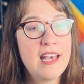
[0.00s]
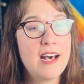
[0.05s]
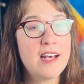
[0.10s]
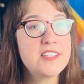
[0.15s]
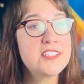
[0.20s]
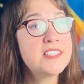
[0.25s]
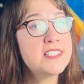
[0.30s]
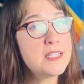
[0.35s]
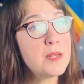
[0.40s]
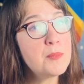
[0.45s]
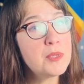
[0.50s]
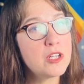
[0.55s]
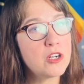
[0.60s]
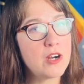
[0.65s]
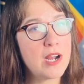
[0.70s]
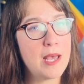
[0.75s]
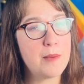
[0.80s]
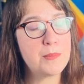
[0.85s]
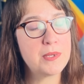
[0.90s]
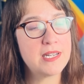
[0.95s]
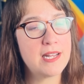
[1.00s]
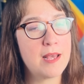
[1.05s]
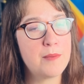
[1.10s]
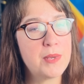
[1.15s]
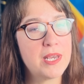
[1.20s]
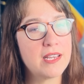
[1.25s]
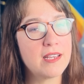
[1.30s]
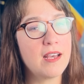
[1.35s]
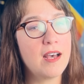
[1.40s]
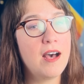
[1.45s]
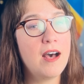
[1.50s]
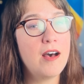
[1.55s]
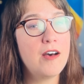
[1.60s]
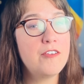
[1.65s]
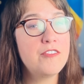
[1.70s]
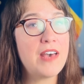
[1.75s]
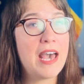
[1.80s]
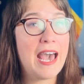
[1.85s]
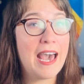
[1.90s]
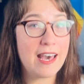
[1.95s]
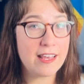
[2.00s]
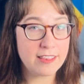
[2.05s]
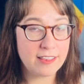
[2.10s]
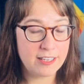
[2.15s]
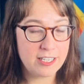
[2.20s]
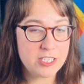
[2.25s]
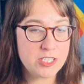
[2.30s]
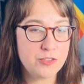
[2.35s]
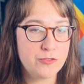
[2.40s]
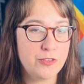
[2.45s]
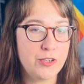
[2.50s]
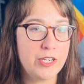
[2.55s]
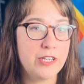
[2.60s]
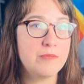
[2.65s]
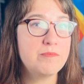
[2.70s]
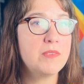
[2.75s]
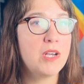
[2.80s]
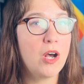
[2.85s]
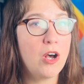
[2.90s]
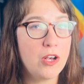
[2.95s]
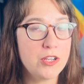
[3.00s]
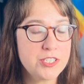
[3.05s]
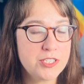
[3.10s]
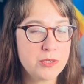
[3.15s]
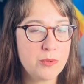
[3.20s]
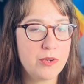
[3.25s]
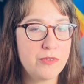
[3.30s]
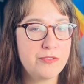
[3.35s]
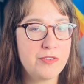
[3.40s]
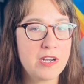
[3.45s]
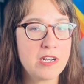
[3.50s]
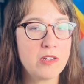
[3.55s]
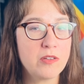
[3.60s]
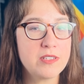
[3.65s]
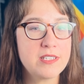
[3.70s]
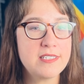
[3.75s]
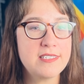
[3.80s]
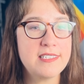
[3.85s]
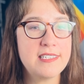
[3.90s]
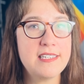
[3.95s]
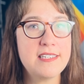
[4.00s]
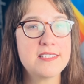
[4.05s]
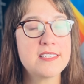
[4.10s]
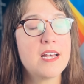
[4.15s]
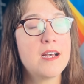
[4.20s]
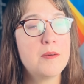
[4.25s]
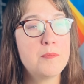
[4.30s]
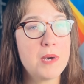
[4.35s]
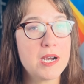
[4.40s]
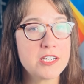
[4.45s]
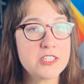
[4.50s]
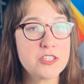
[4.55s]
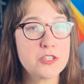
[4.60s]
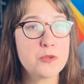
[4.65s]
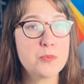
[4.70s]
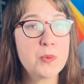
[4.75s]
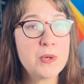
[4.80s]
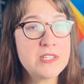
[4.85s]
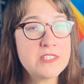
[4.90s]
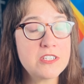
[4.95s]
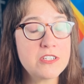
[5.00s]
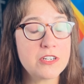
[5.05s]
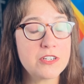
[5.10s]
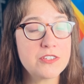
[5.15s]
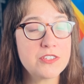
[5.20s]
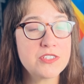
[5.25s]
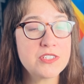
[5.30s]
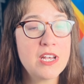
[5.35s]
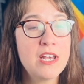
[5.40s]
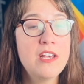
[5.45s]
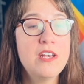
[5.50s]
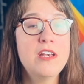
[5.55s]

a similar epidemic of athlete's foot, also a fungal disease, amongst their prisoners.